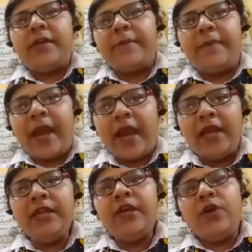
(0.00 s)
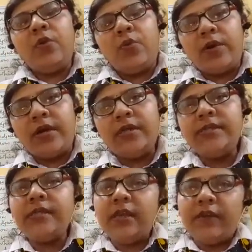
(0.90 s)
bad,
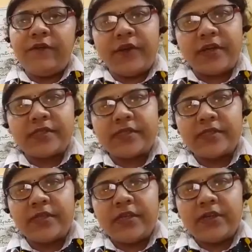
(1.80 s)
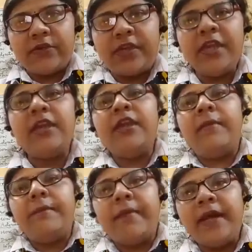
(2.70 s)
worse, worst. Okay,
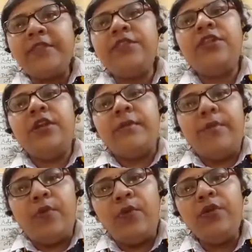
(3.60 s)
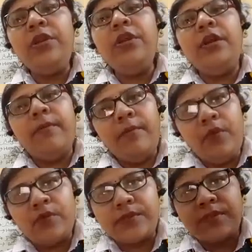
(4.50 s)
much, more,
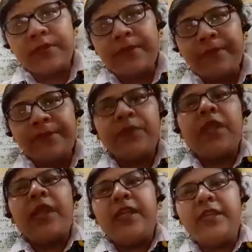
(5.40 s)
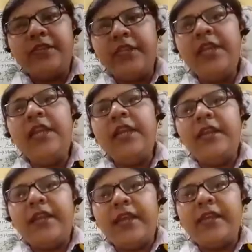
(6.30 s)
most, little,
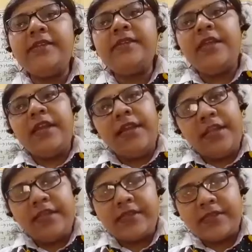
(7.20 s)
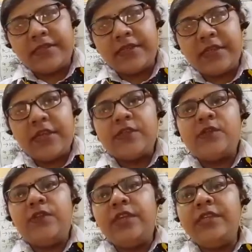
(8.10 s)
less, least.
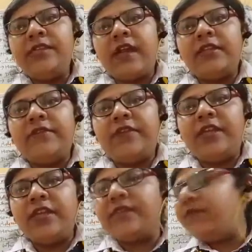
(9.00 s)
So these are the various